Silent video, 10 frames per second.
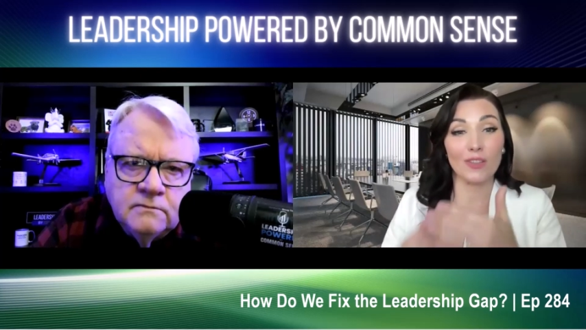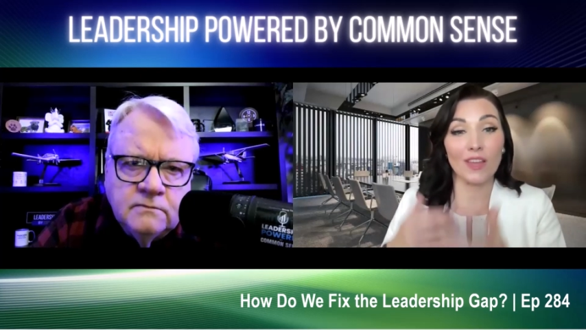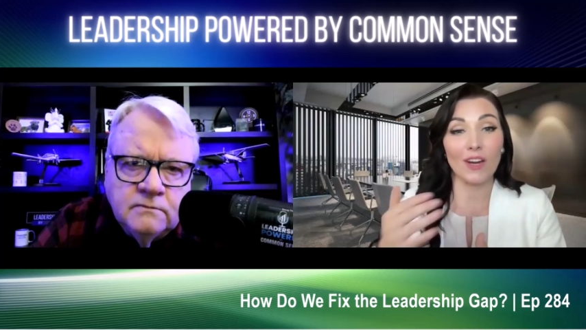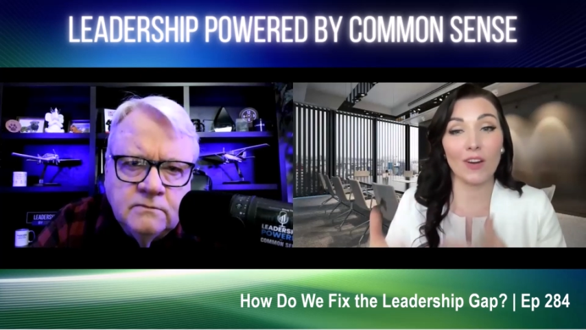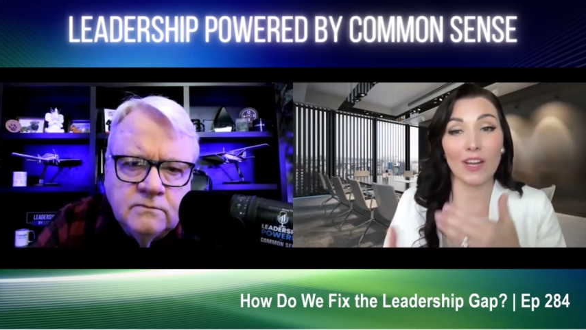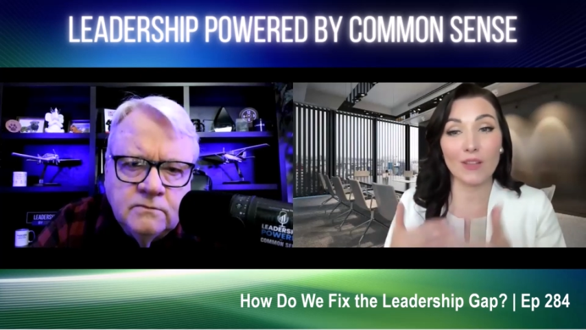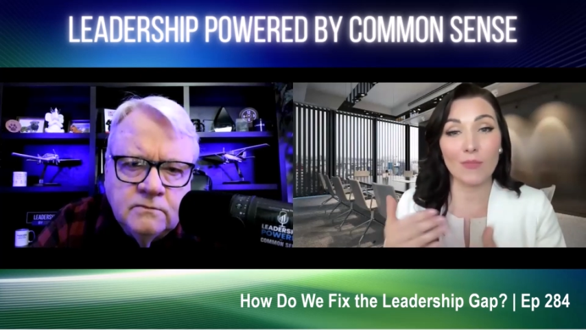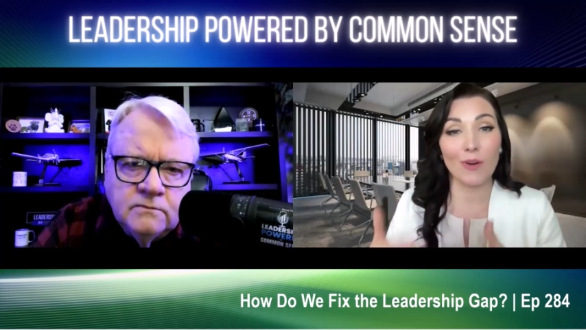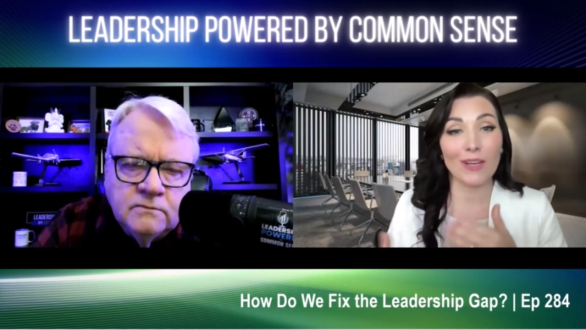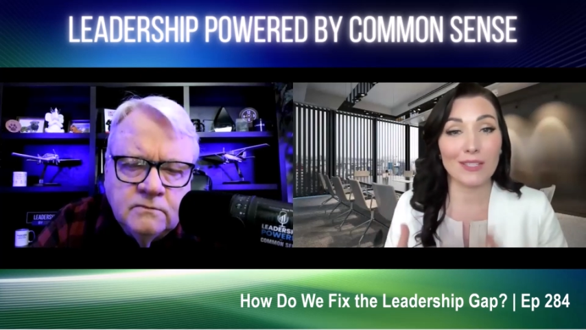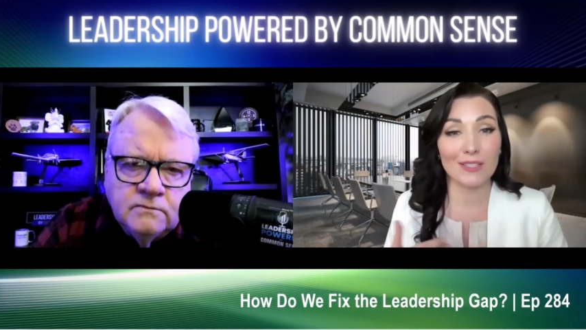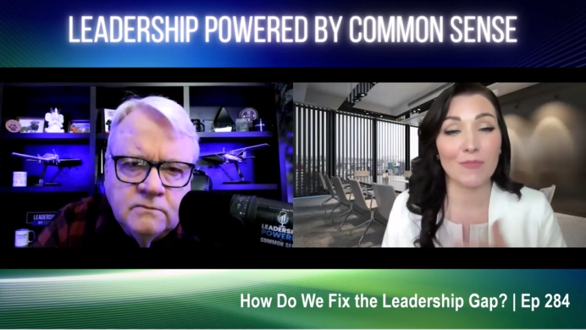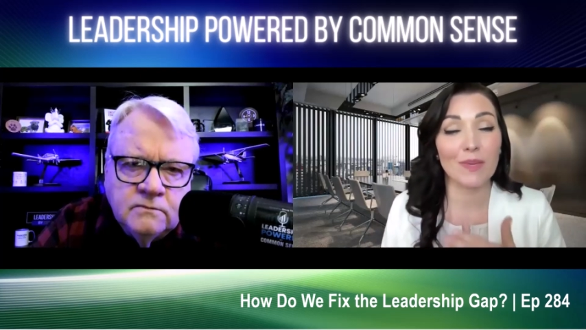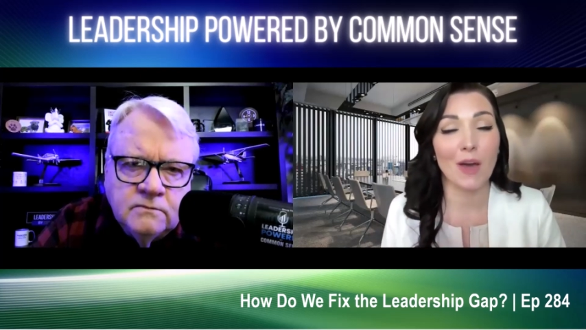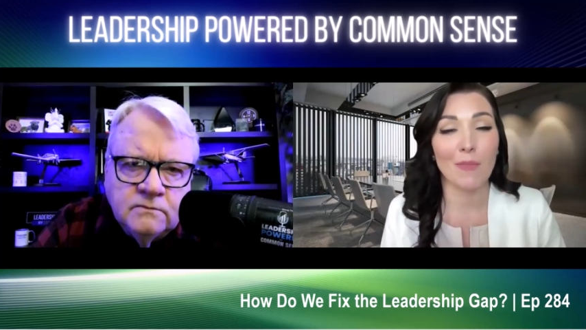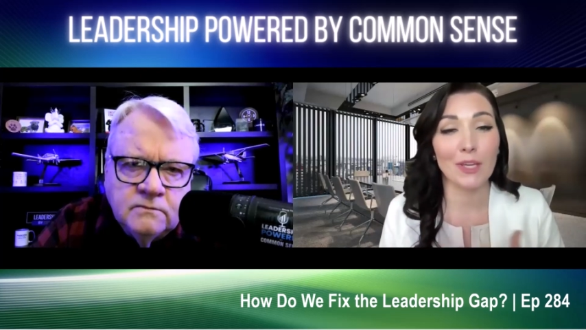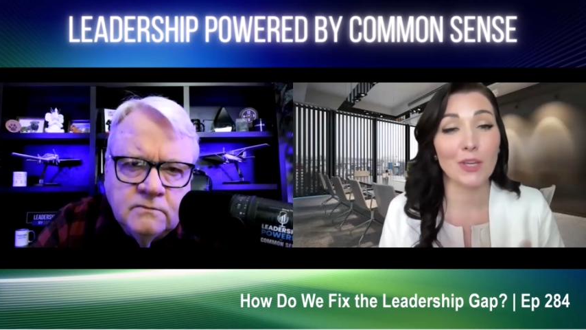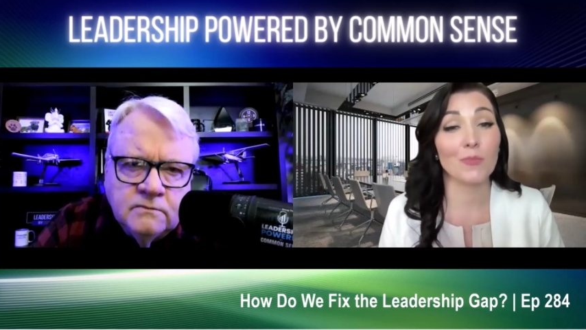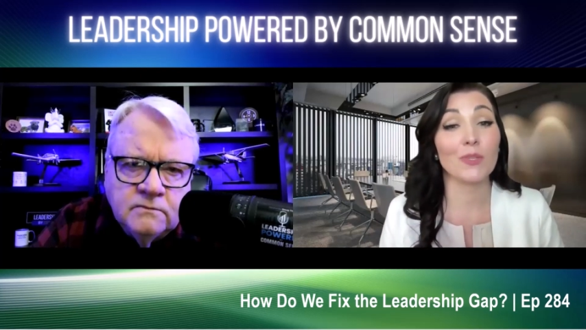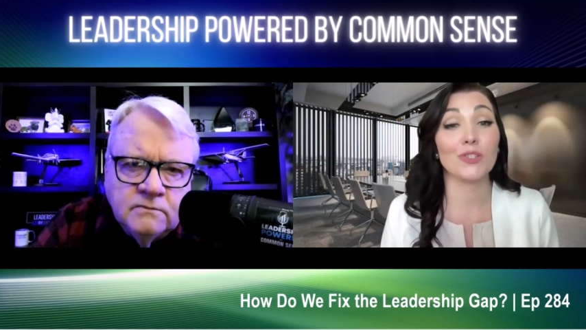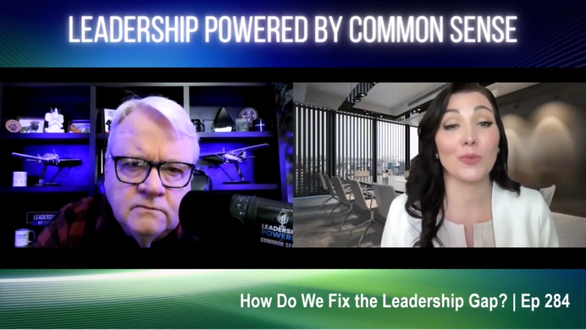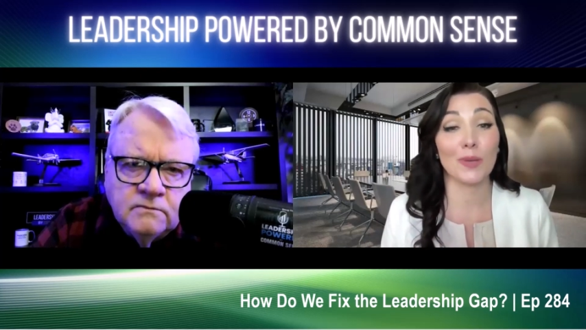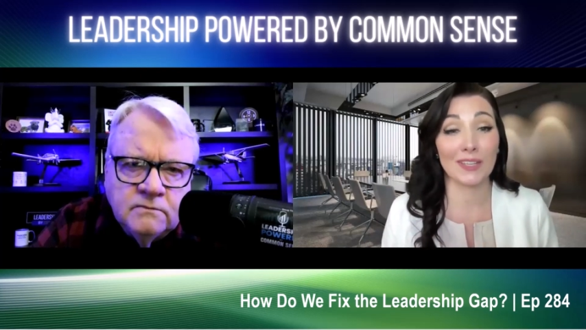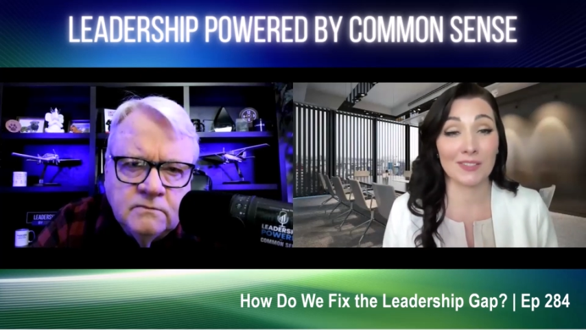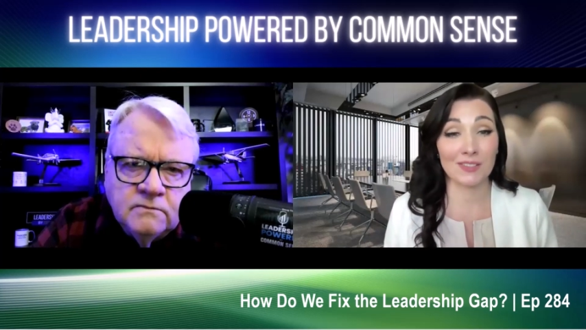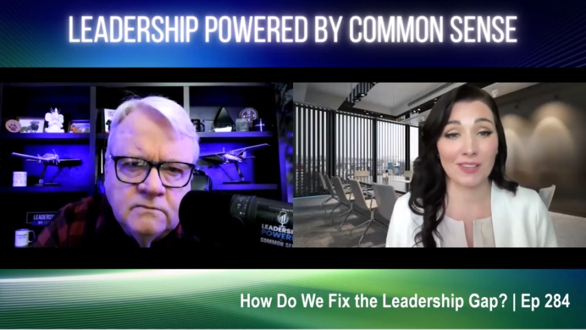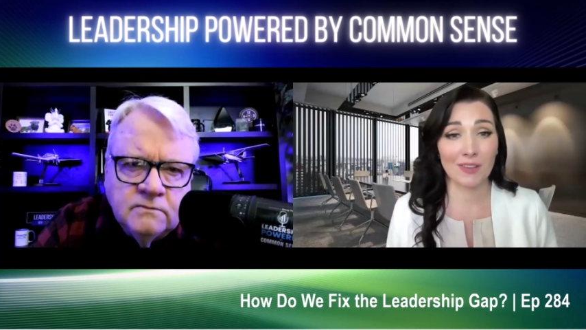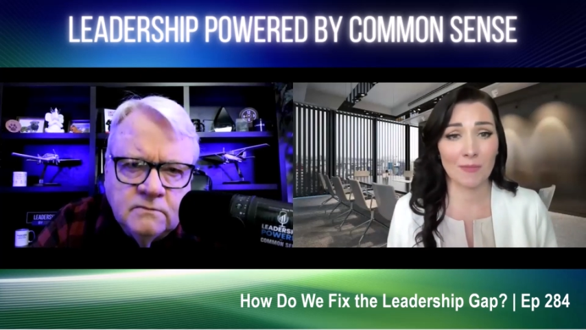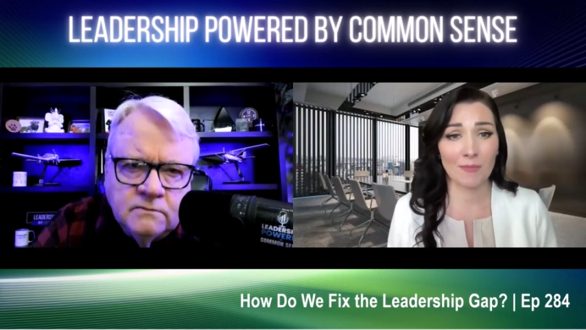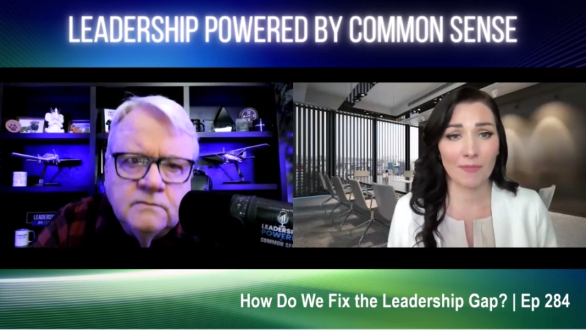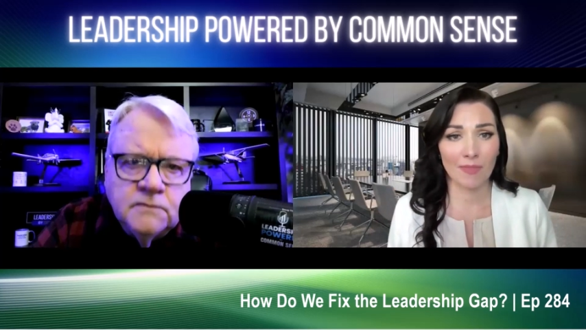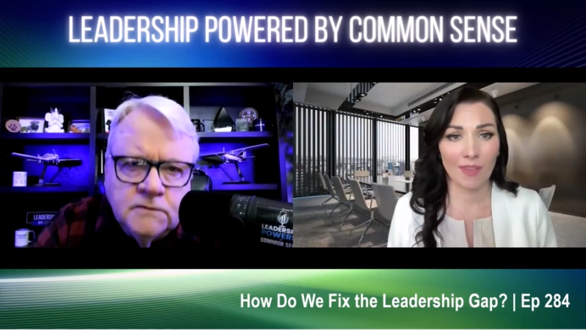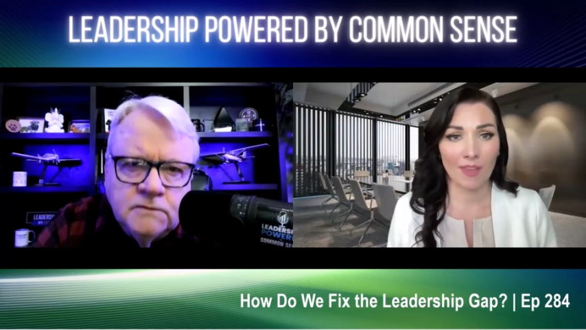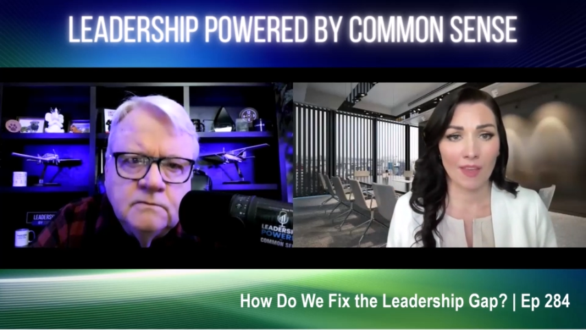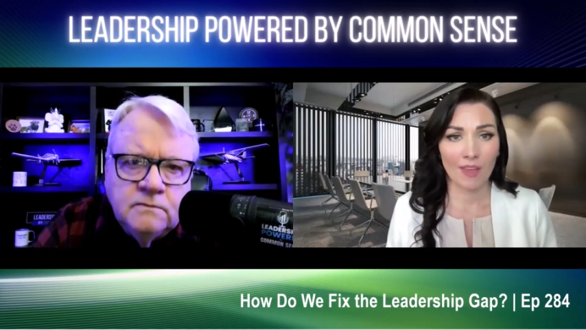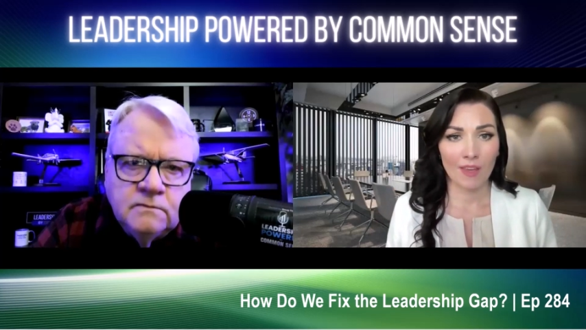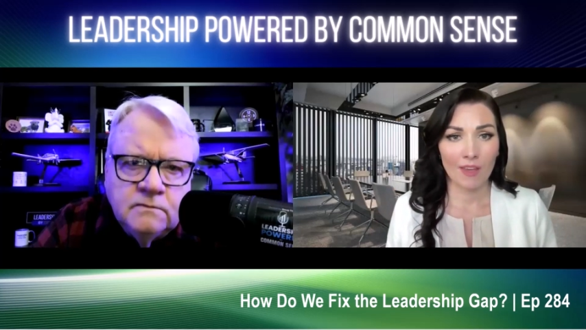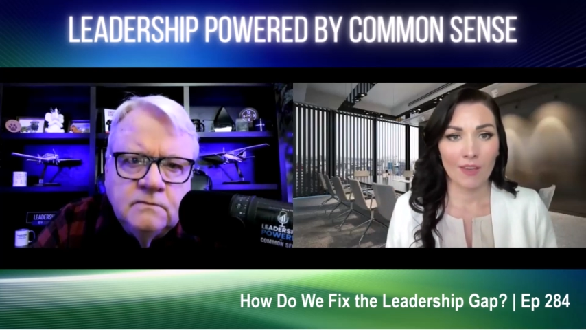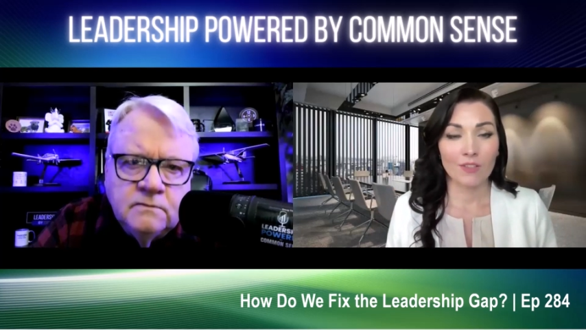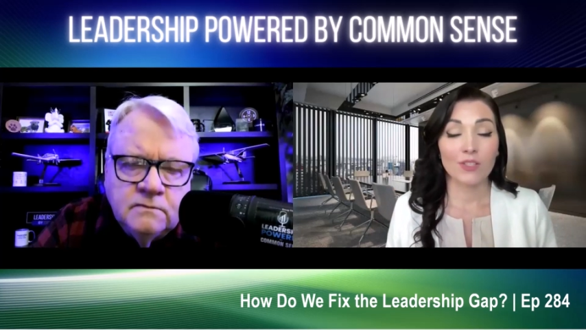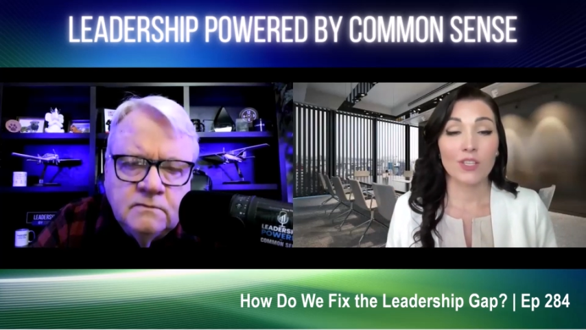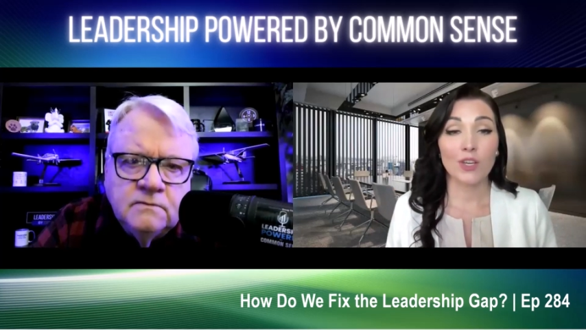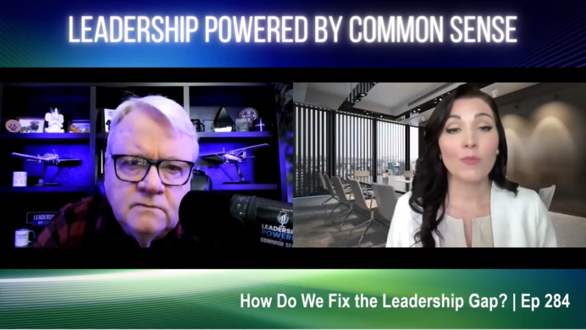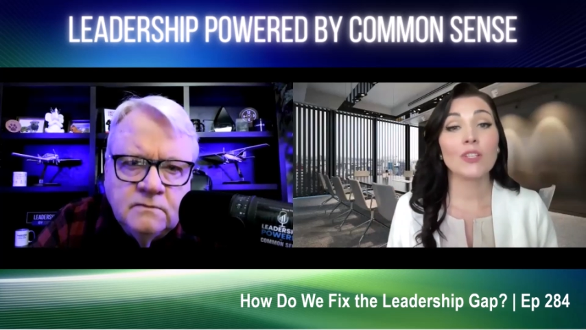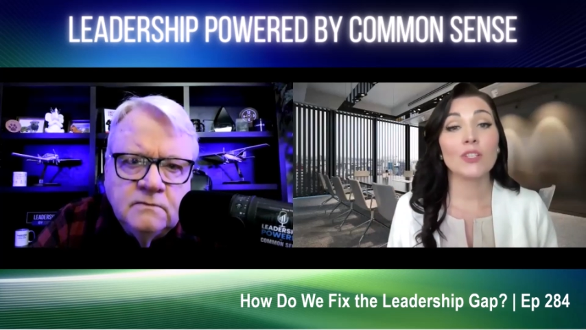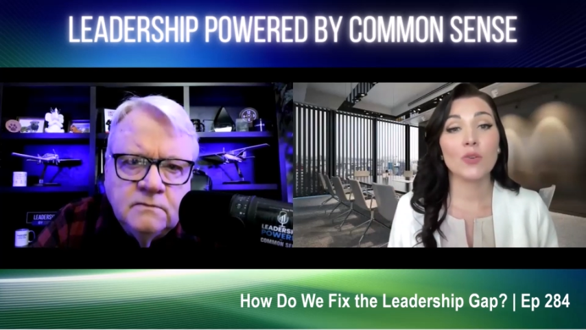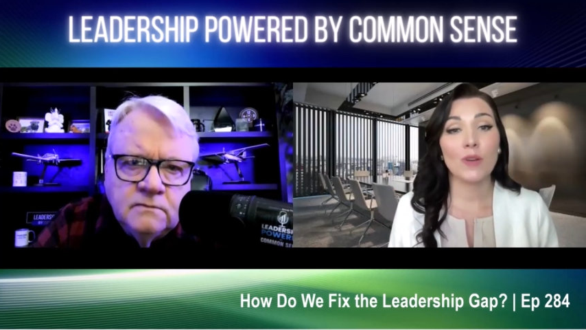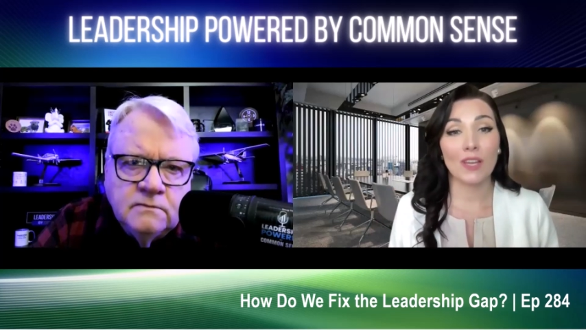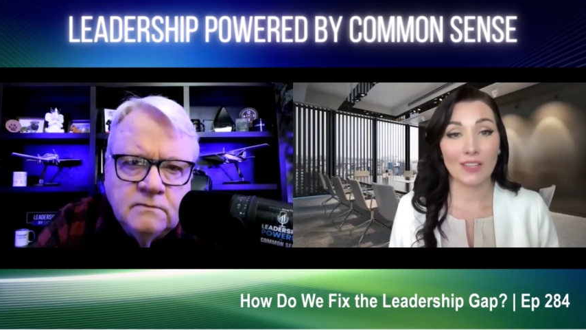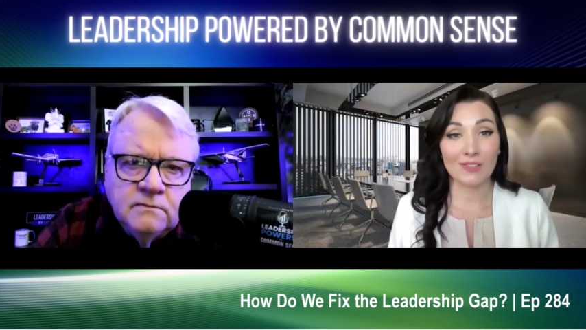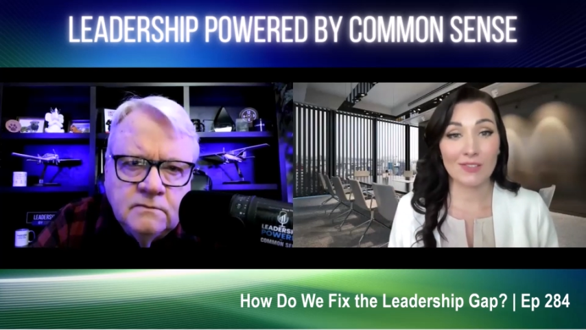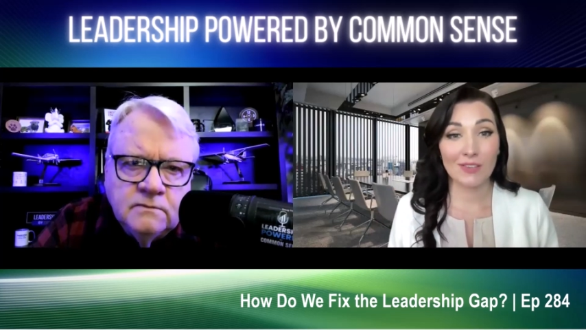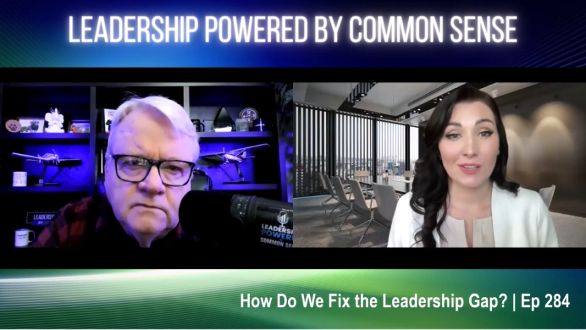Speaker 1: they're in the process of becoming human doings? Human doings